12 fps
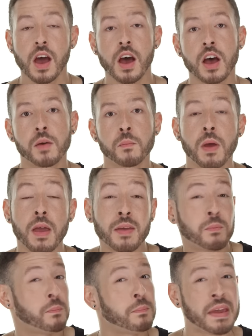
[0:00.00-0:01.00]

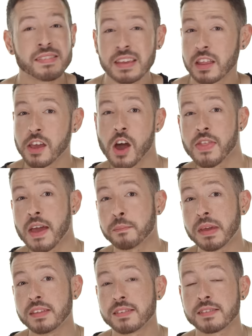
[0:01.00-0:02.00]
And basically all that
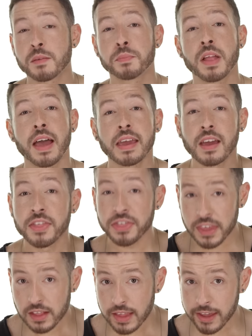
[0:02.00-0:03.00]
means is applying a
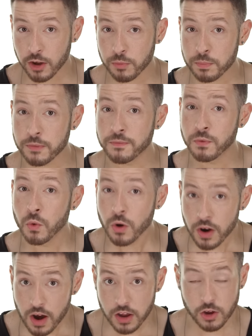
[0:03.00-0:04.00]
thin layer
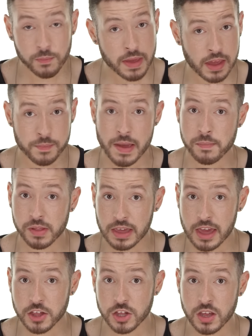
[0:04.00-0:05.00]
before your makeup
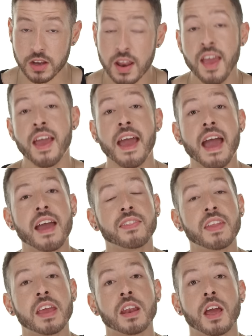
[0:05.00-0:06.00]
application
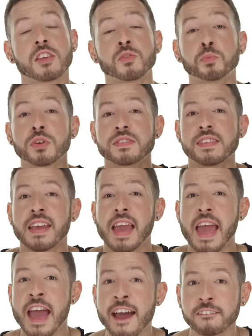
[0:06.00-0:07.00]
and then spritzing
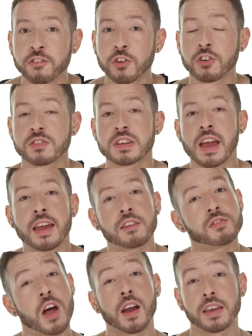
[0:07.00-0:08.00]
after to kind
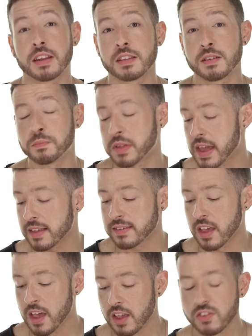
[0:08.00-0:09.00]
of lock it into place.
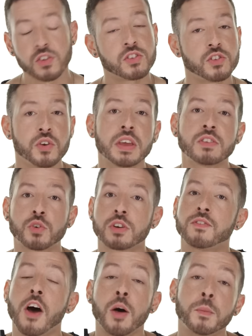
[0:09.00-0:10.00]
So it's doing sort
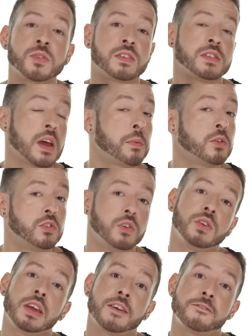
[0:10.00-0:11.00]
of almost a double
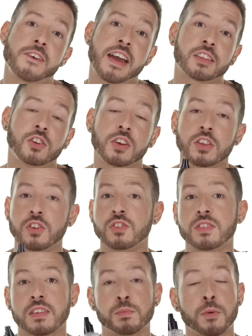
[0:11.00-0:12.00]
duty effect. You can
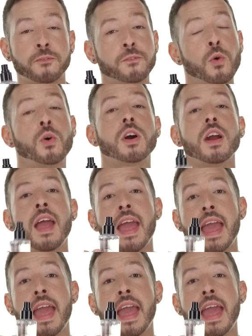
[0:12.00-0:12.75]
use this before